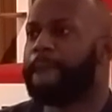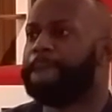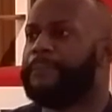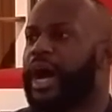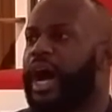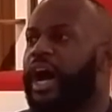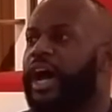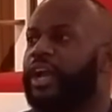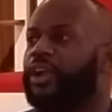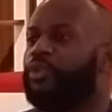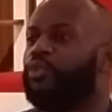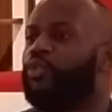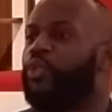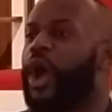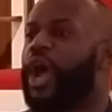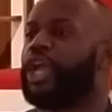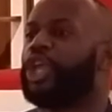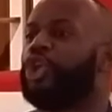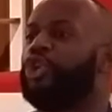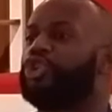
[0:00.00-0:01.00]
But
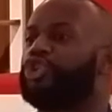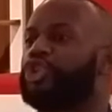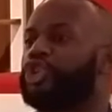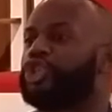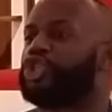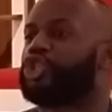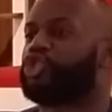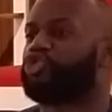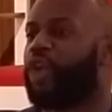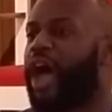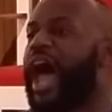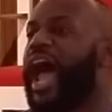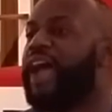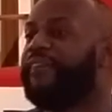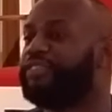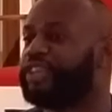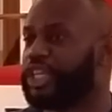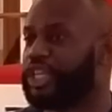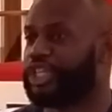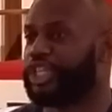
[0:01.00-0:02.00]
what you should
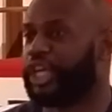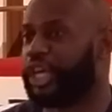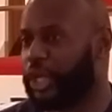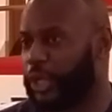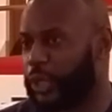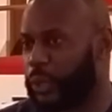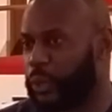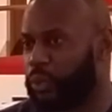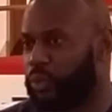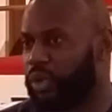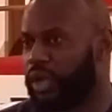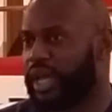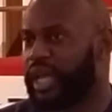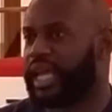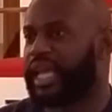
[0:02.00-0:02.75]
strive to do